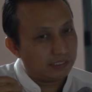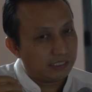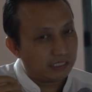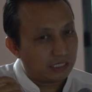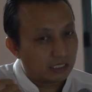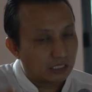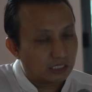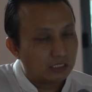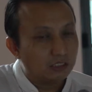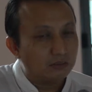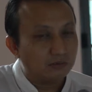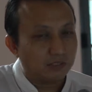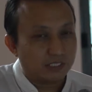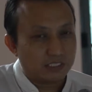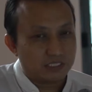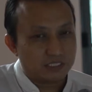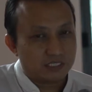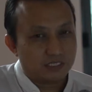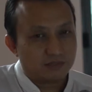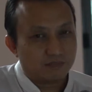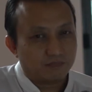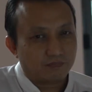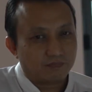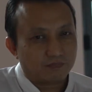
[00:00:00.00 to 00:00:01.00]

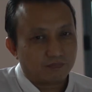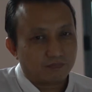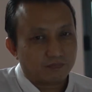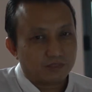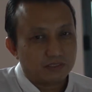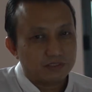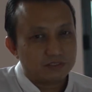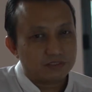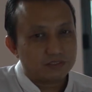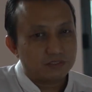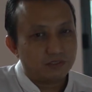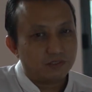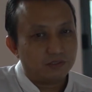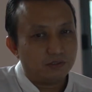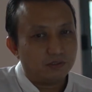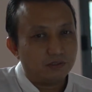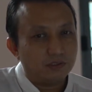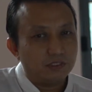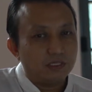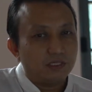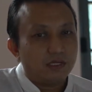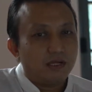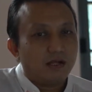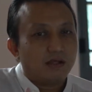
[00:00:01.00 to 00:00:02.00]
included.
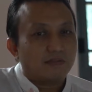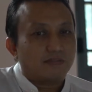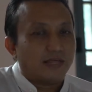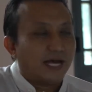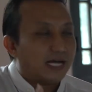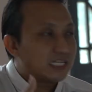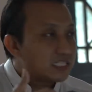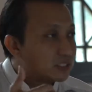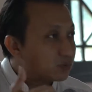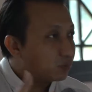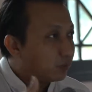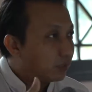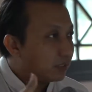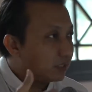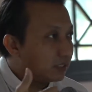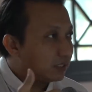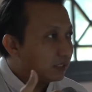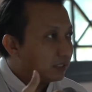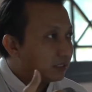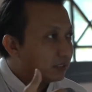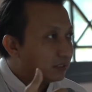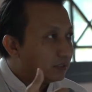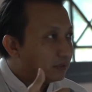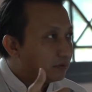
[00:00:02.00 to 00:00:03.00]
So that's
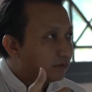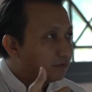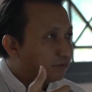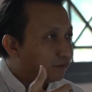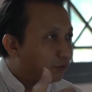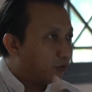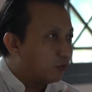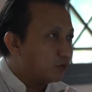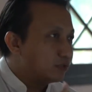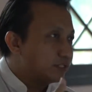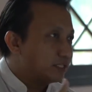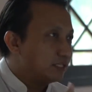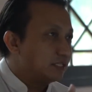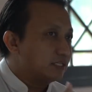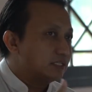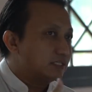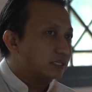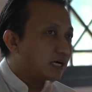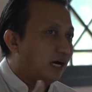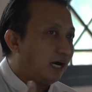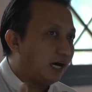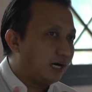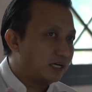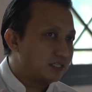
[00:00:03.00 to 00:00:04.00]
what
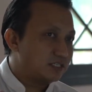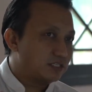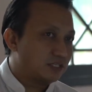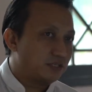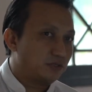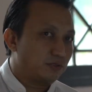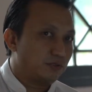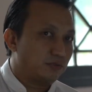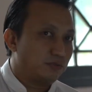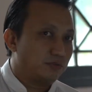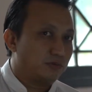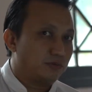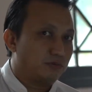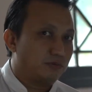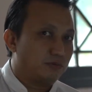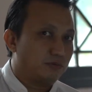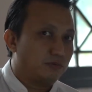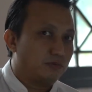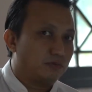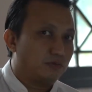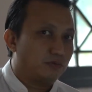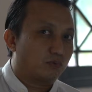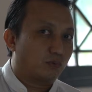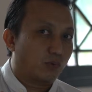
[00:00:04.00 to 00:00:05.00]
forcing us to
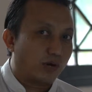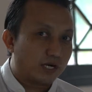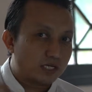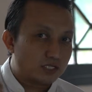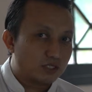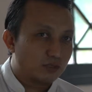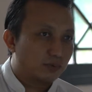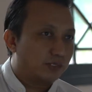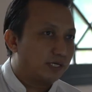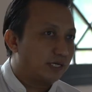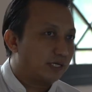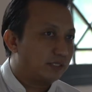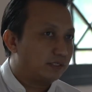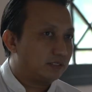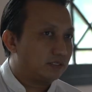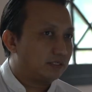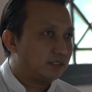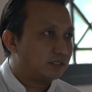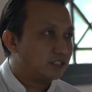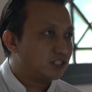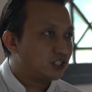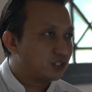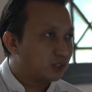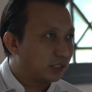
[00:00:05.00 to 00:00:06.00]
work
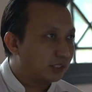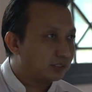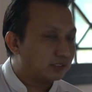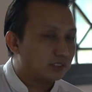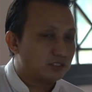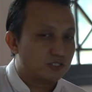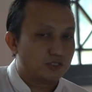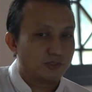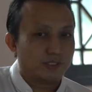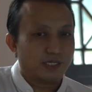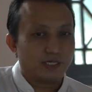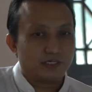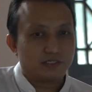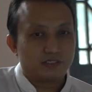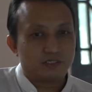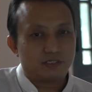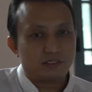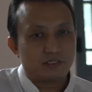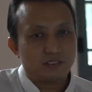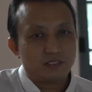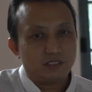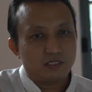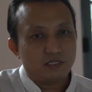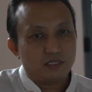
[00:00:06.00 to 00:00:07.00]
together, struggle
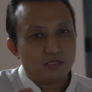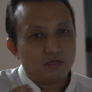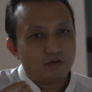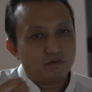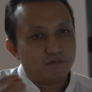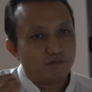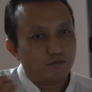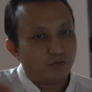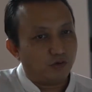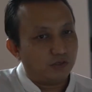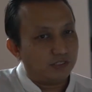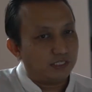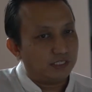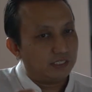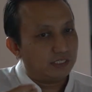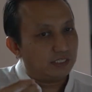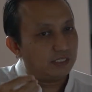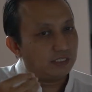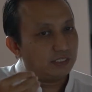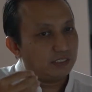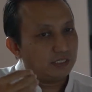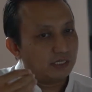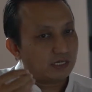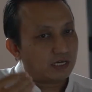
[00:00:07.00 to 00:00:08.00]
together for
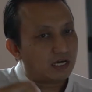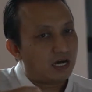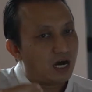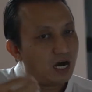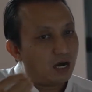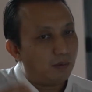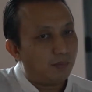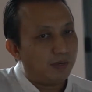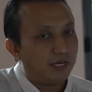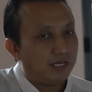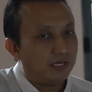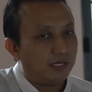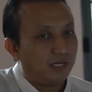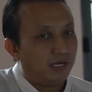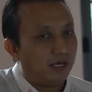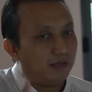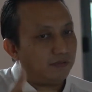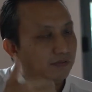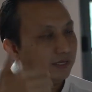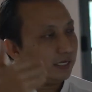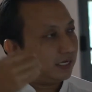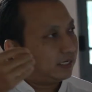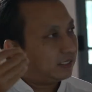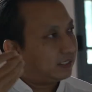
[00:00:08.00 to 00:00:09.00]
the common
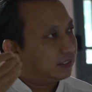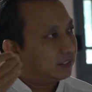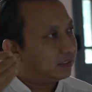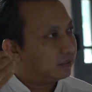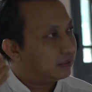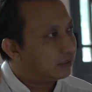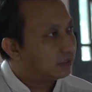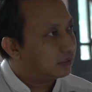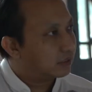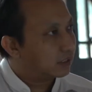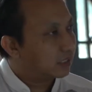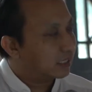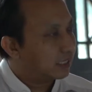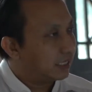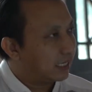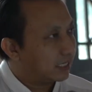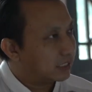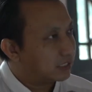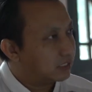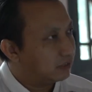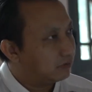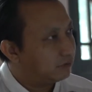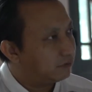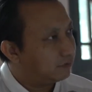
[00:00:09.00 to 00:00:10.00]
and then
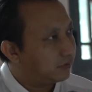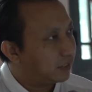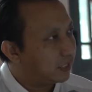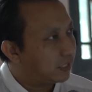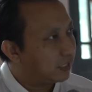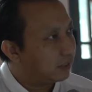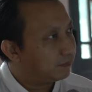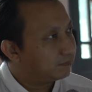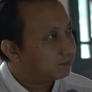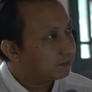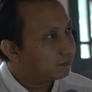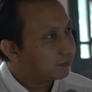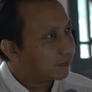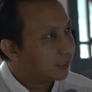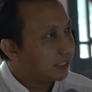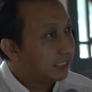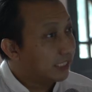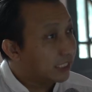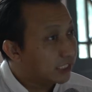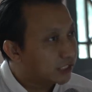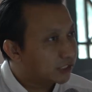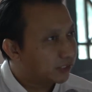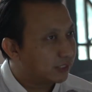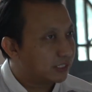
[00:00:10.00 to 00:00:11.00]
collective
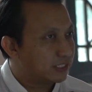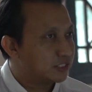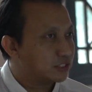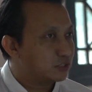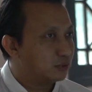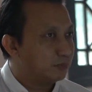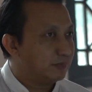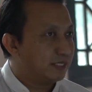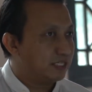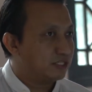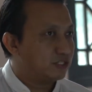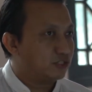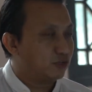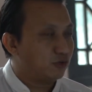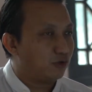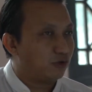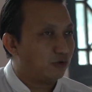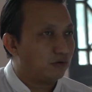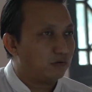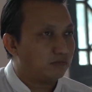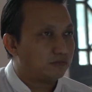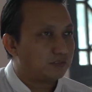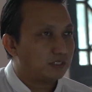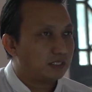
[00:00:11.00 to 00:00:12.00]
interest to be
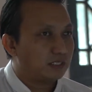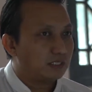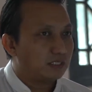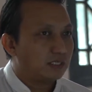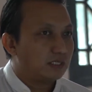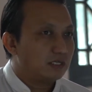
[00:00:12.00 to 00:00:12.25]
served.